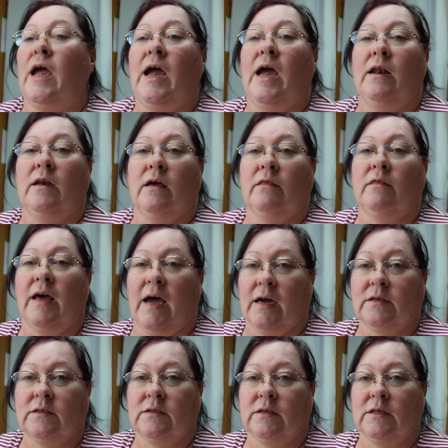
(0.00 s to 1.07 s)
And
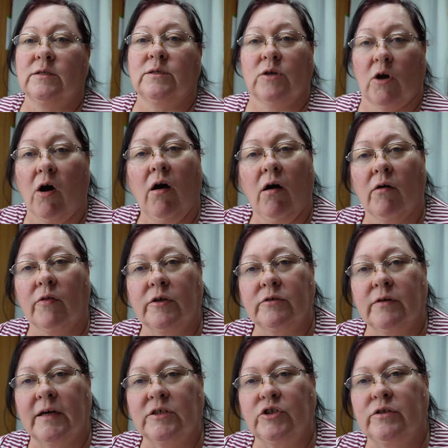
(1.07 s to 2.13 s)
that is all the
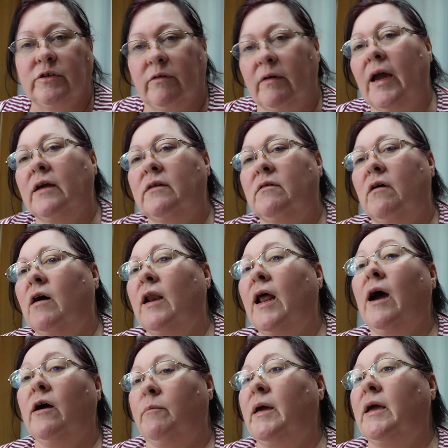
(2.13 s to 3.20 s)
direction you get on
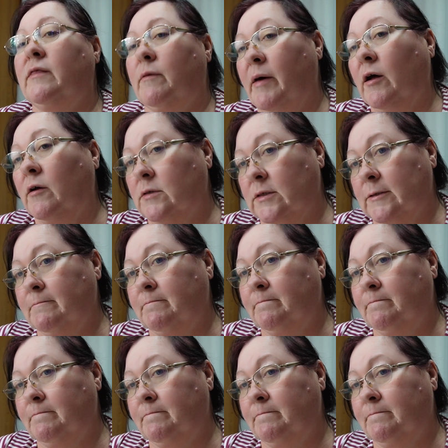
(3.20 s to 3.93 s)
how to make the belt.